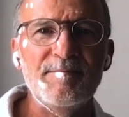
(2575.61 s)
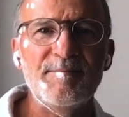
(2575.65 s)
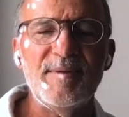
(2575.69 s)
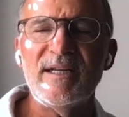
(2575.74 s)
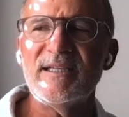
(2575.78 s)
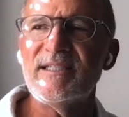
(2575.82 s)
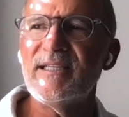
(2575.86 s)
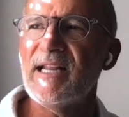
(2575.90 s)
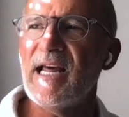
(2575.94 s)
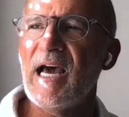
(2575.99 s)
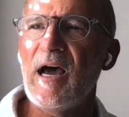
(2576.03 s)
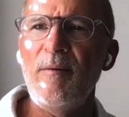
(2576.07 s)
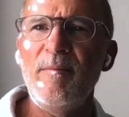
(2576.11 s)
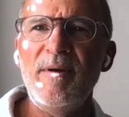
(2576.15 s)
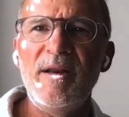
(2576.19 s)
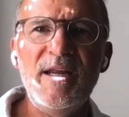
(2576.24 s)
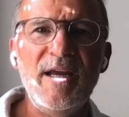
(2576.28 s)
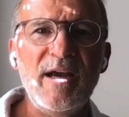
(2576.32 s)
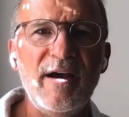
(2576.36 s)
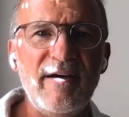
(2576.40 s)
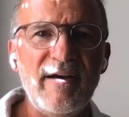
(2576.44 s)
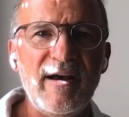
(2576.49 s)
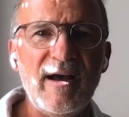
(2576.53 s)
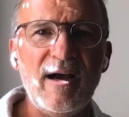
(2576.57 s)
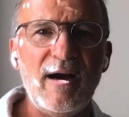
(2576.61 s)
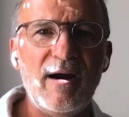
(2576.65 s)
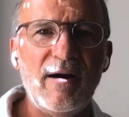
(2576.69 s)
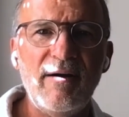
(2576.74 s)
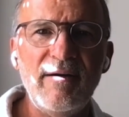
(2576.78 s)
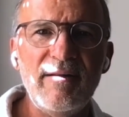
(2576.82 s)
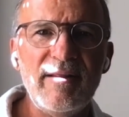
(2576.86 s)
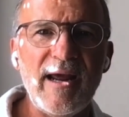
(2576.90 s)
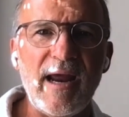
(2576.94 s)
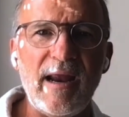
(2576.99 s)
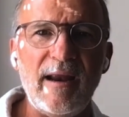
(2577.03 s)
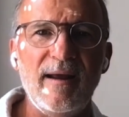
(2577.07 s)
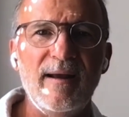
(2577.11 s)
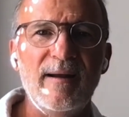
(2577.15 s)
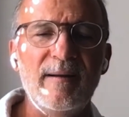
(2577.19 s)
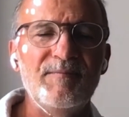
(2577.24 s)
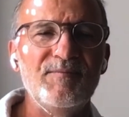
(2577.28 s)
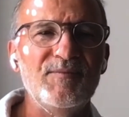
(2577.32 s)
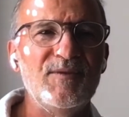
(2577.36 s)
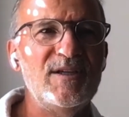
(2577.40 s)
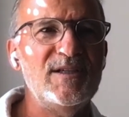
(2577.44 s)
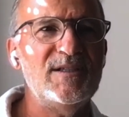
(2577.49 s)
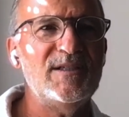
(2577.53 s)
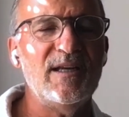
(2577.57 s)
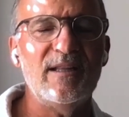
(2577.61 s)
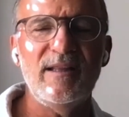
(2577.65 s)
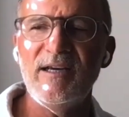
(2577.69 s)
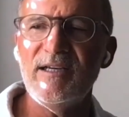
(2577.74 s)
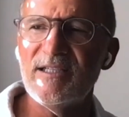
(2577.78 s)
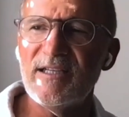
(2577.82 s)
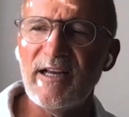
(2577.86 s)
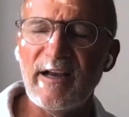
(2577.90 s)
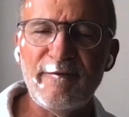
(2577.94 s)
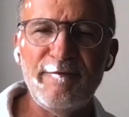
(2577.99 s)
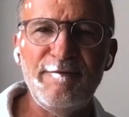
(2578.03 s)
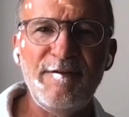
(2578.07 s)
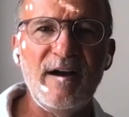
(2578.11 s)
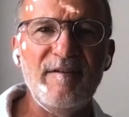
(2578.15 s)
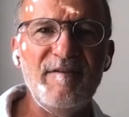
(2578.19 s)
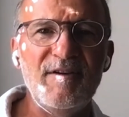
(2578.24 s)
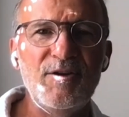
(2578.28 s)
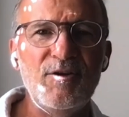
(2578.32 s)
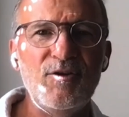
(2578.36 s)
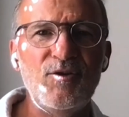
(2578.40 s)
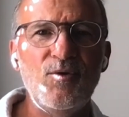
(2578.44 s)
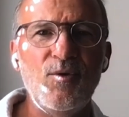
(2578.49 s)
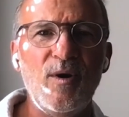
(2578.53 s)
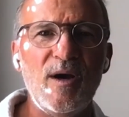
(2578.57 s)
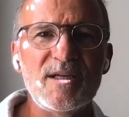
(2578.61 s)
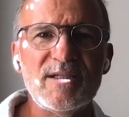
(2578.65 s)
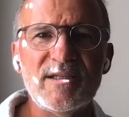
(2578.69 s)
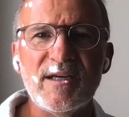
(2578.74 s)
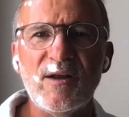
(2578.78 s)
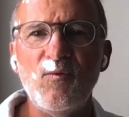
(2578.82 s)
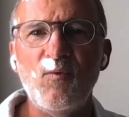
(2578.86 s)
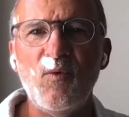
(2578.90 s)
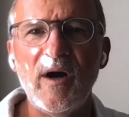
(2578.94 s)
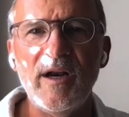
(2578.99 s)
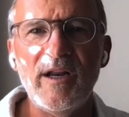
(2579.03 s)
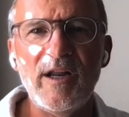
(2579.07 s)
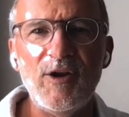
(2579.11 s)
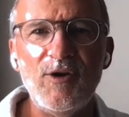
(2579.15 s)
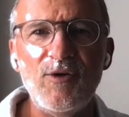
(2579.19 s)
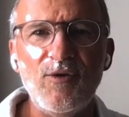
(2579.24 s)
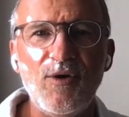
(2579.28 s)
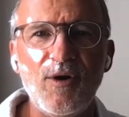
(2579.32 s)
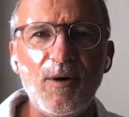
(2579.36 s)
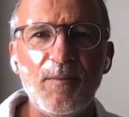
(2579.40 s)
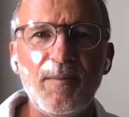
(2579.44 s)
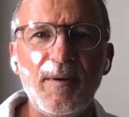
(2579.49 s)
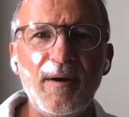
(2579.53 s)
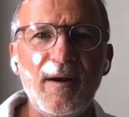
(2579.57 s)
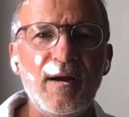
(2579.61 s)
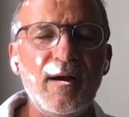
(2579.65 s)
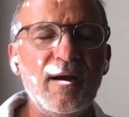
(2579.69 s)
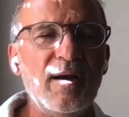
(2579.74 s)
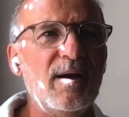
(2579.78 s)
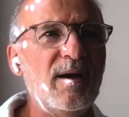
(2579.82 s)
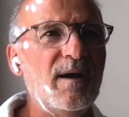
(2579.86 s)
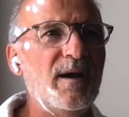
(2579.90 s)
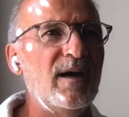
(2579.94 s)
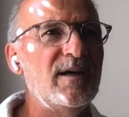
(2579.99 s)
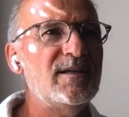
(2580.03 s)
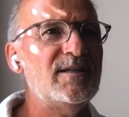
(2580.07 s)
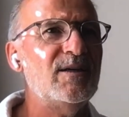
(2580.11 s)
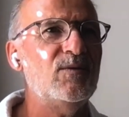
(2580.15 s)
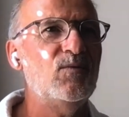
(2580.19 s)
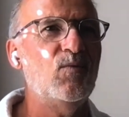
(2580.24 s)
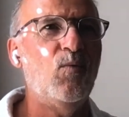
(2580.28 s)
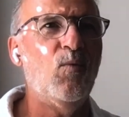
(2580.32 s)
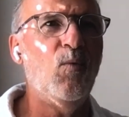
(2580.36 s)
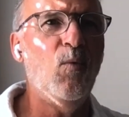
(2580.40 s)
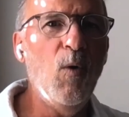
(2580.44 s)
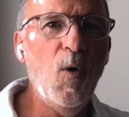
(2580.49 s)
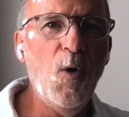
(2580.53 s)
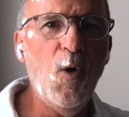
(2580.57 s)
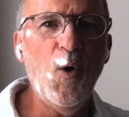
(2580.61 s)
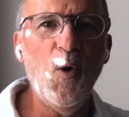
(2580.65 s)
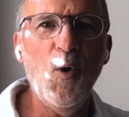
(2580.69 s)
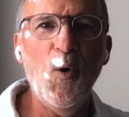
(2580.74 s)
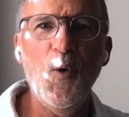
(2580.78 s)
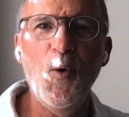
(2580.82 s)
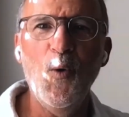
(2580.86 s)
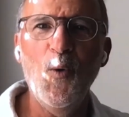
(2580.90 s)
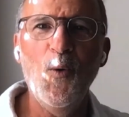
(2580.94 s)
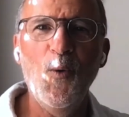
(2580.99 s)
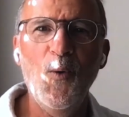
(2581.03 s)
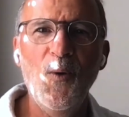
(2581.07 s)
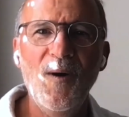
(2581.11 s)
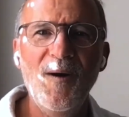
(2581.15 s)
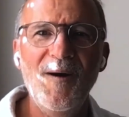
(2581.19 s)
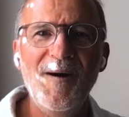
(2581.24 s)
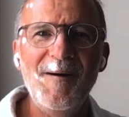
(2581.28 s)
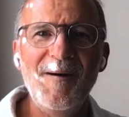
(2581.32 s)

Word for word: But I said, how many are, are there? He said, there's like five in the US and one in Europe. I said, whoa,